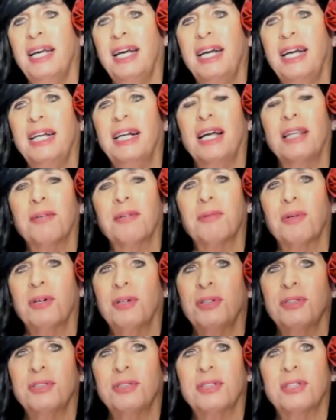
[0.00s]
In other
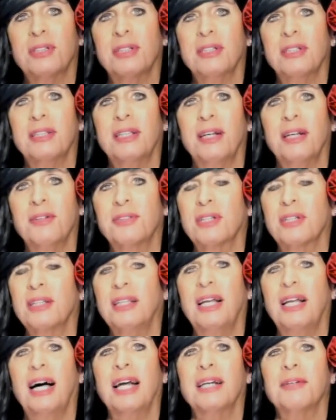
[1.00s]
words, there's a
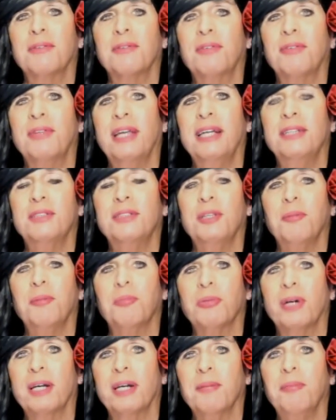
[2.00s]
lot of things that
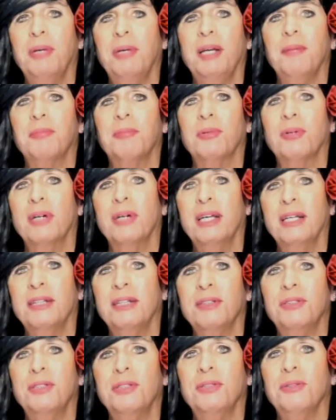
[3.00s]
bring people
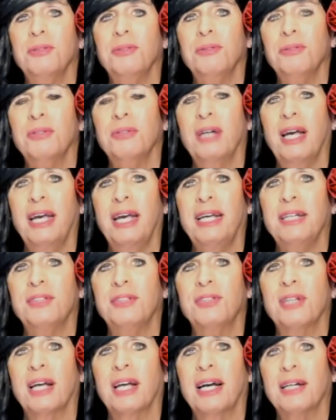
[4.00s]
into a
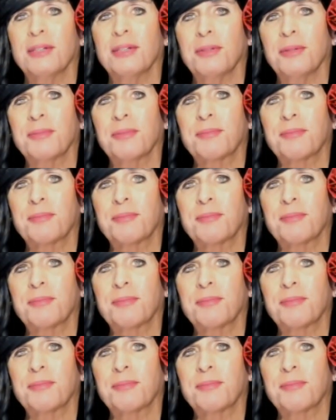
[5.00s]
channel.